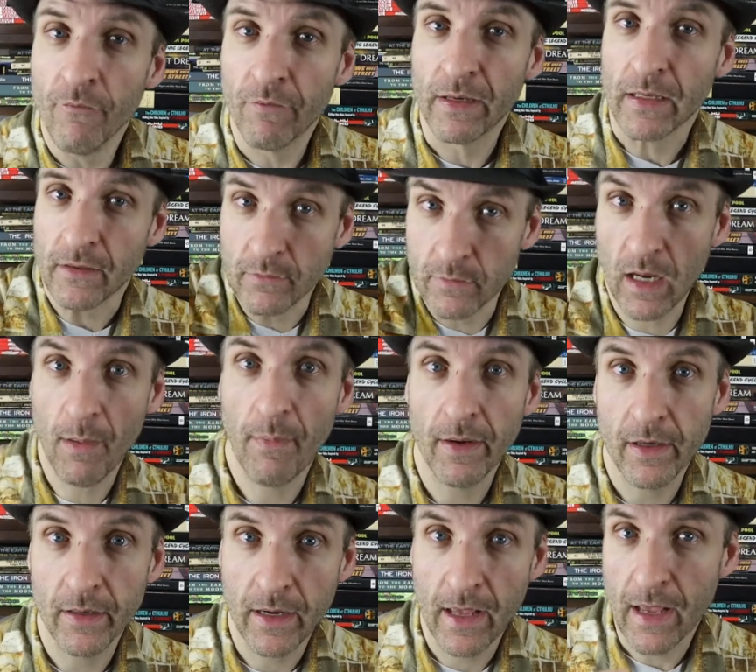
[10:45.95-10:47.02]
for taking some time out
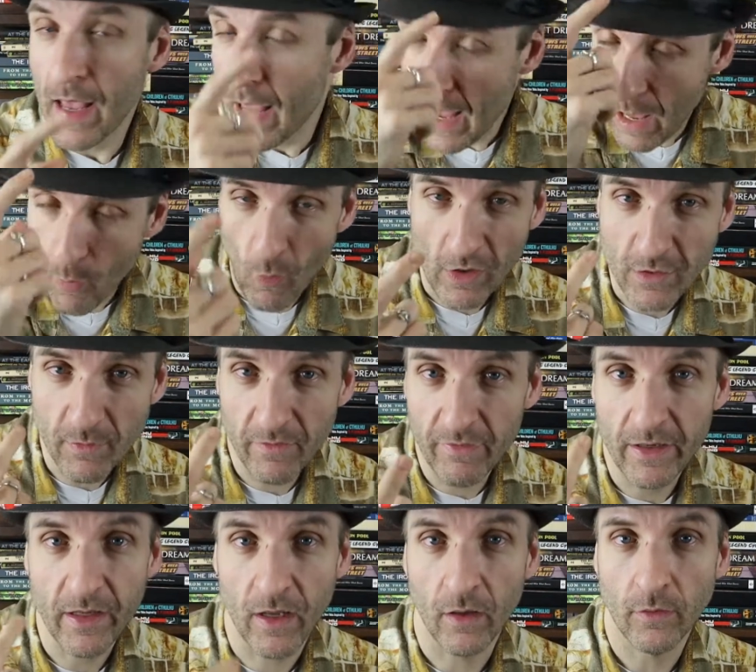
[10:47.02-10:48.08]
of your day and watching my
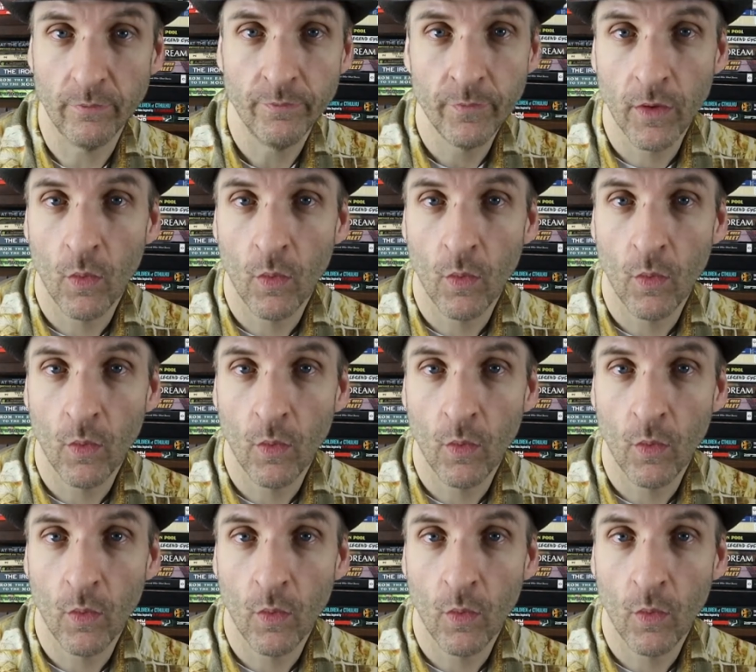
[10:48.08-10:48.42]
video.